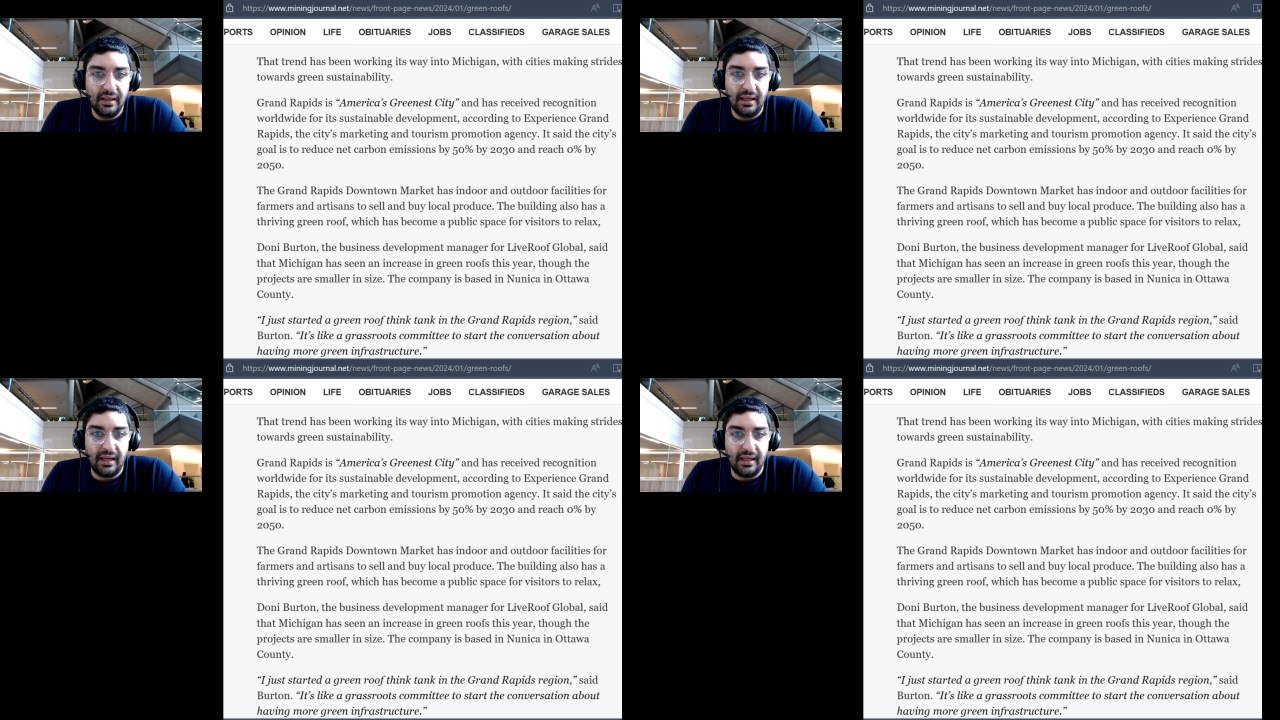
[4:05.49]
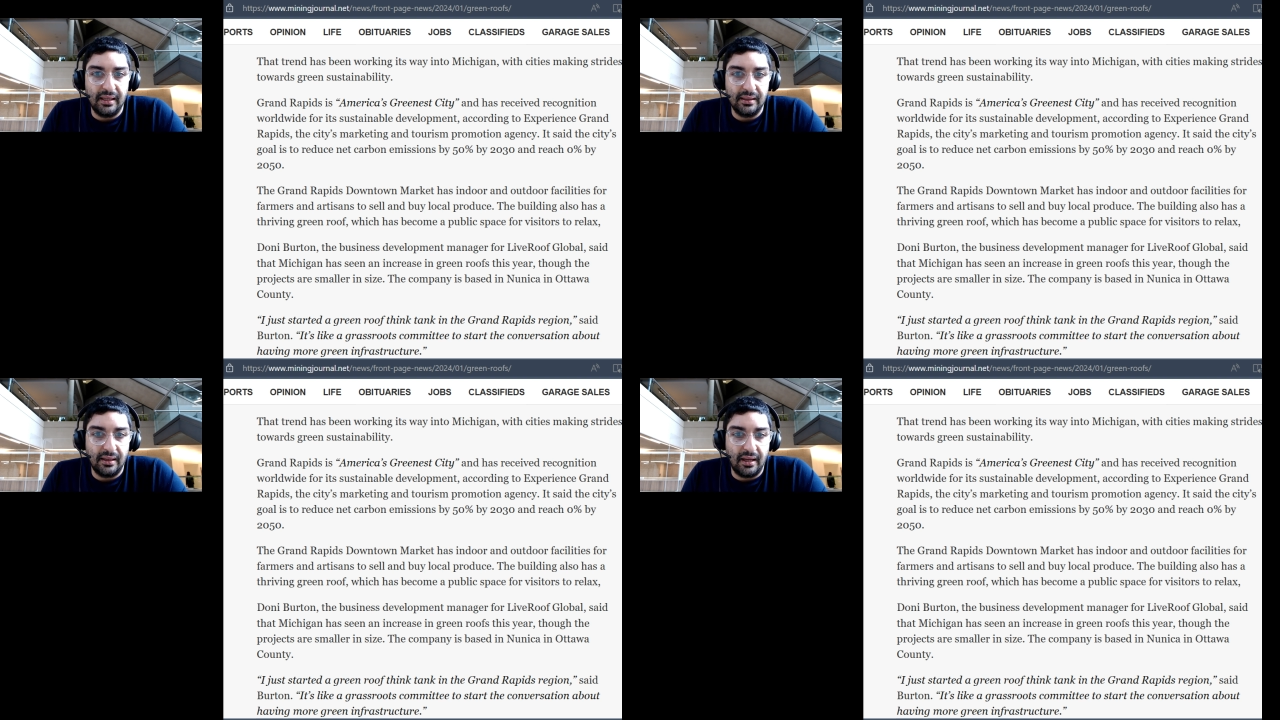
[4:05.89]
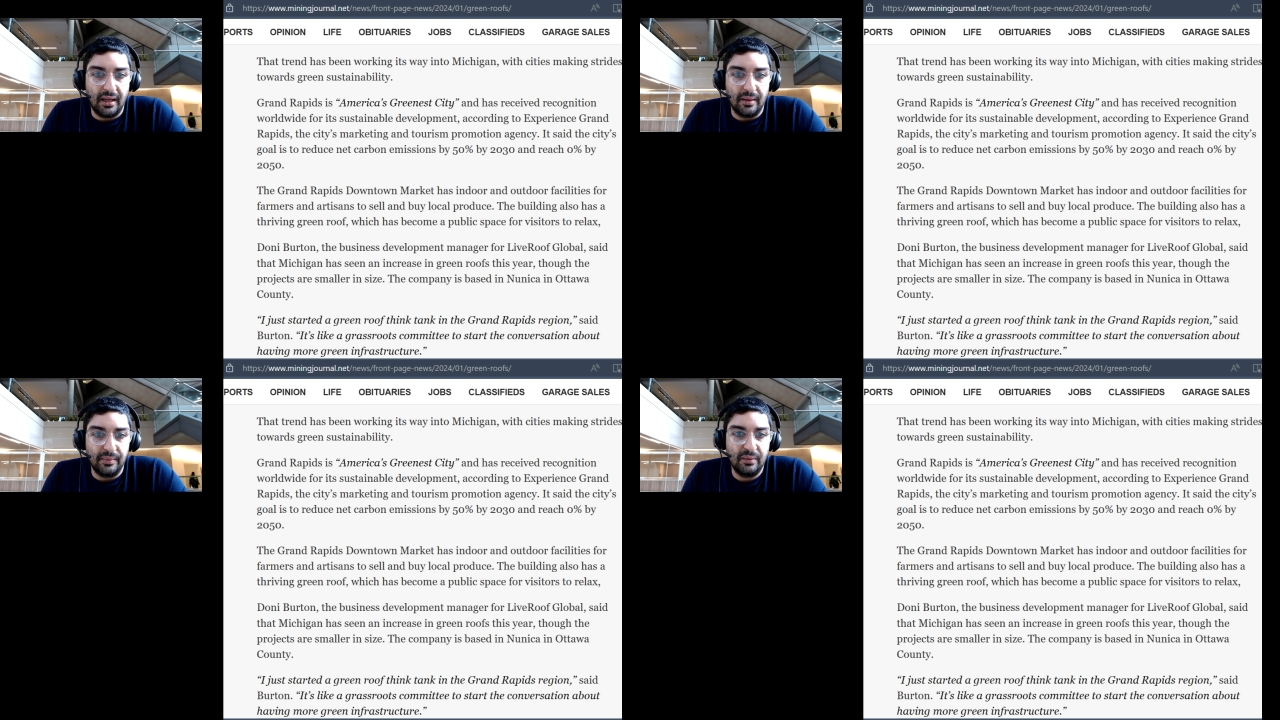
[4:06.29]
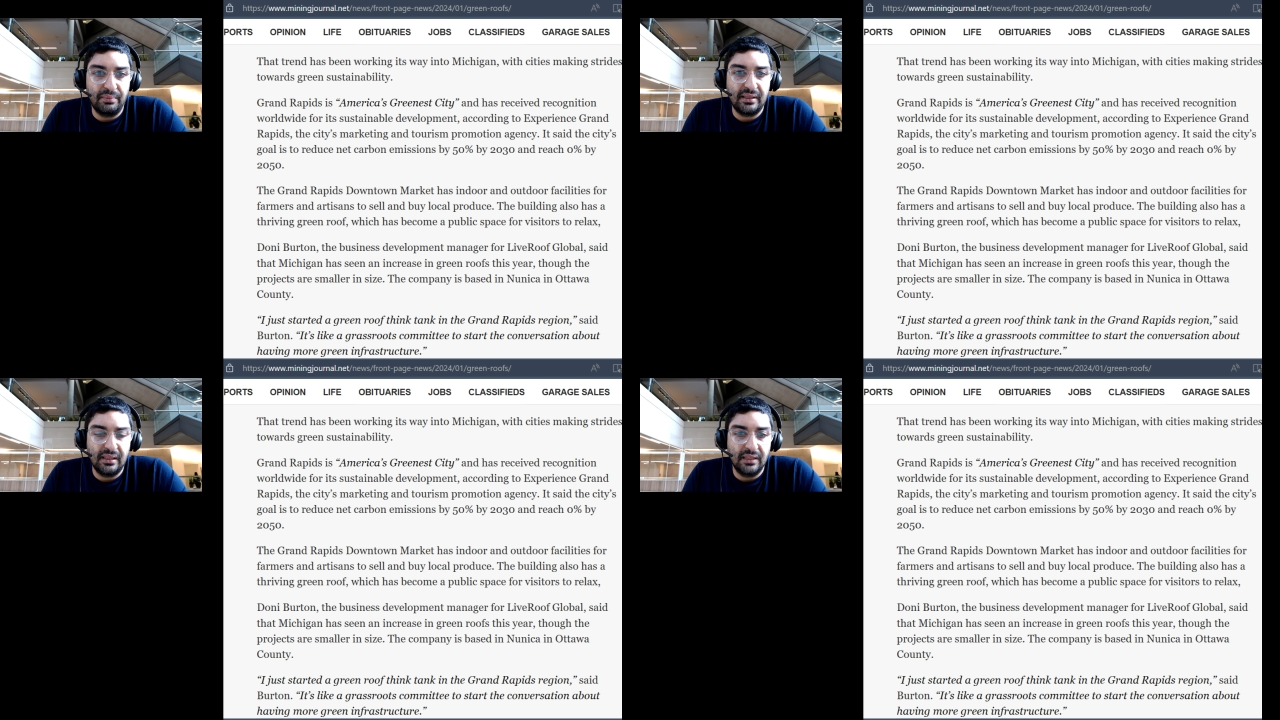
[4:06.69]
And their
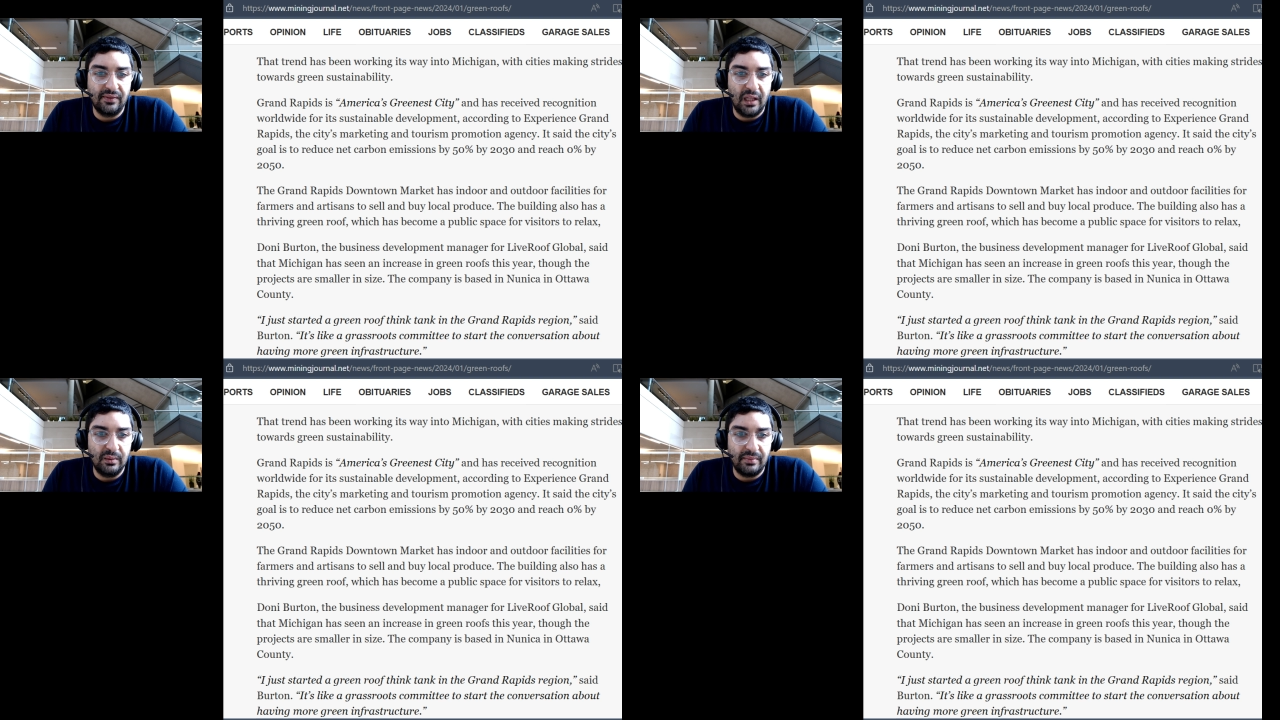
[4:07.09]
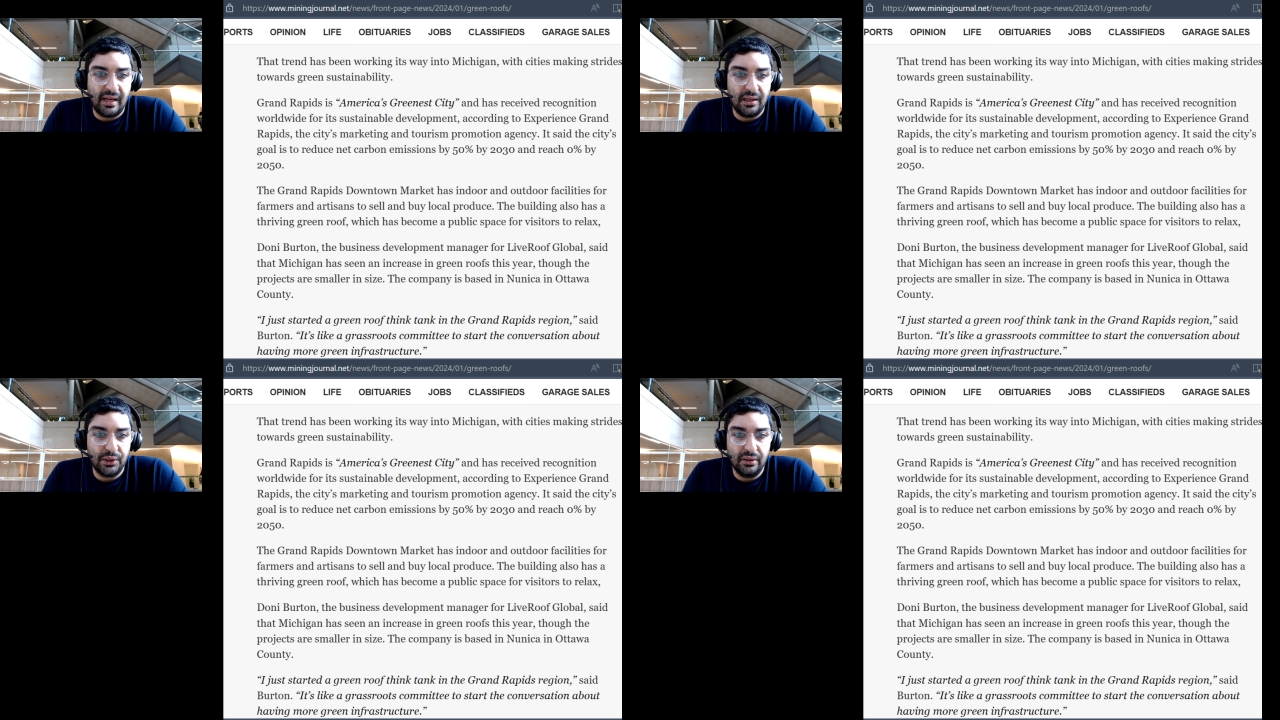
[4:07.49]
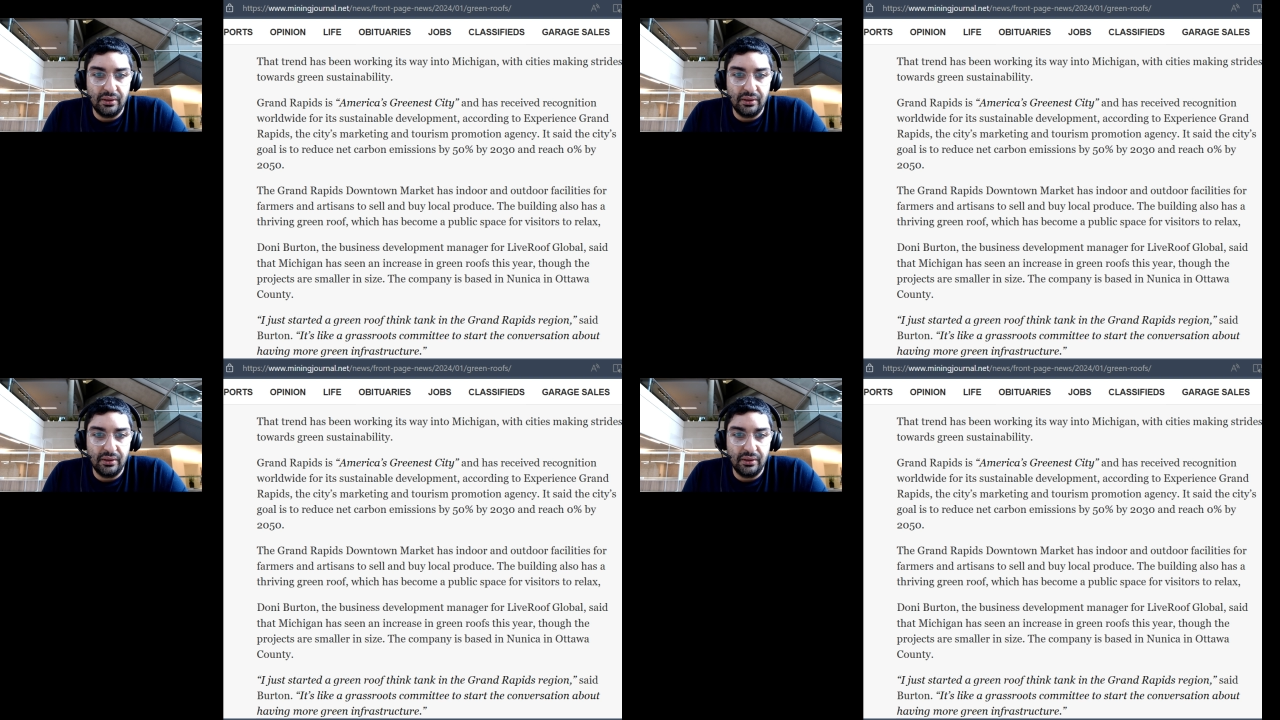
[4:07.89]
business development manager,